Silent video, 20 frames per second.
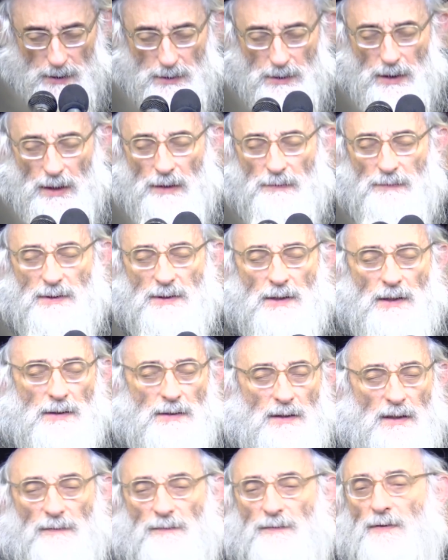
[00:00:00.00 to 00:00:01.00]
Taras
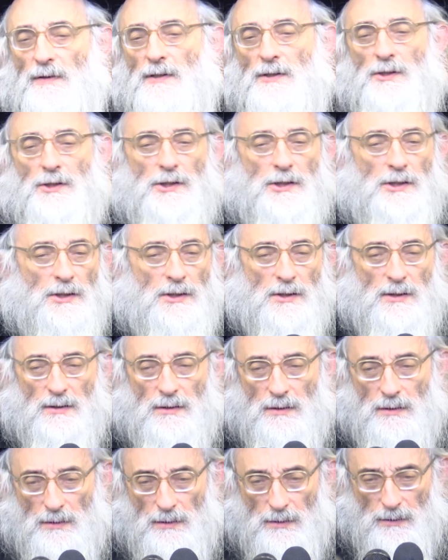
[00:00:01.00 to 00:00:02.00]
HaNefesh
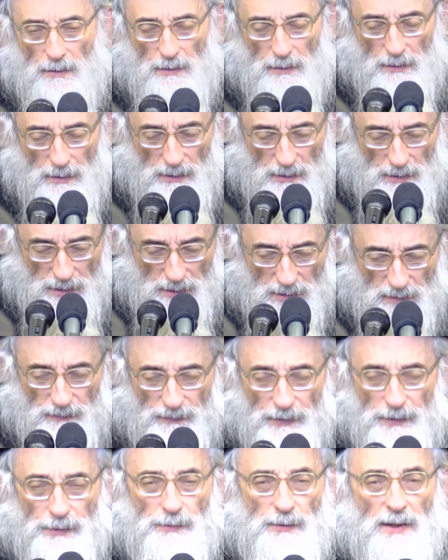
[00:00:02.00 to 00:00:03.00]
is a
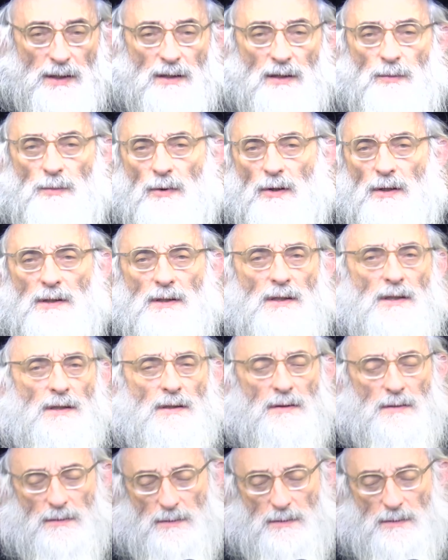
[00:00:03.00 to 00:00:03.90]
very commodity.